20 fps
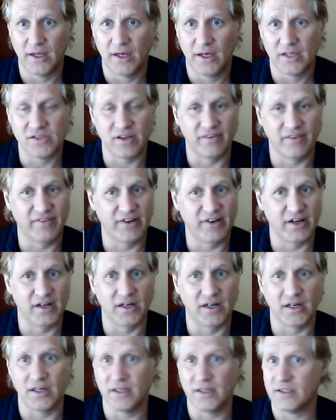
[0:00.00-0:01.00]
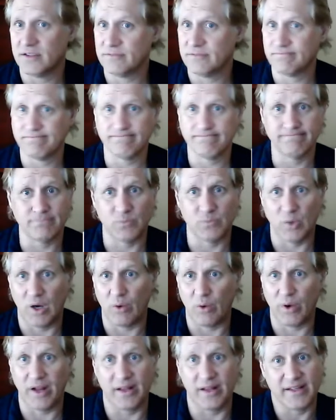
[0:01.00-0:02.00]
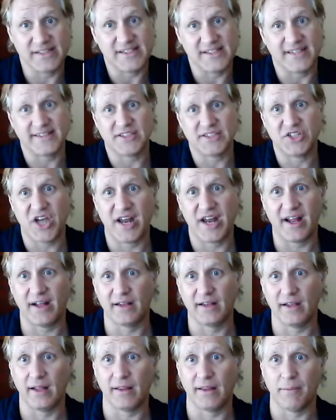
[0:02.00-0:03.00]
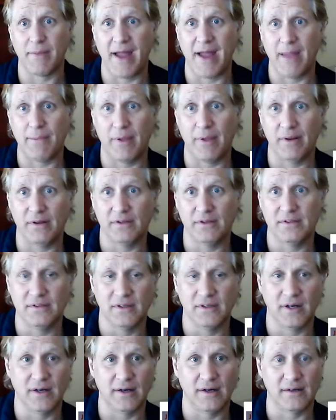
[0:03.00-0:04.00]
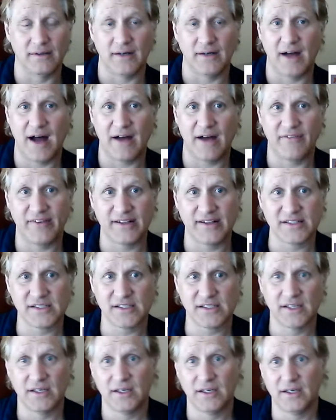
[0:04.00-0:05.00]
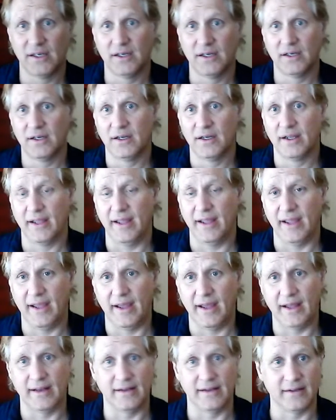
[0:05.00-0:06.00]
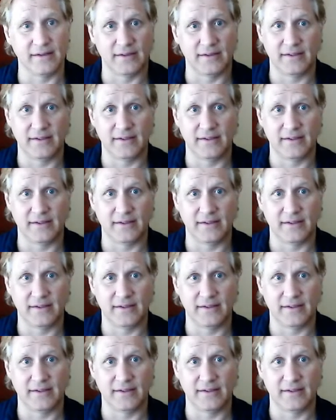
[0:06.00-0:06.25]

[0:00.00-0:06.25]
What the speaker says: So I figured, all right, let's take the shot on the Miami offense. And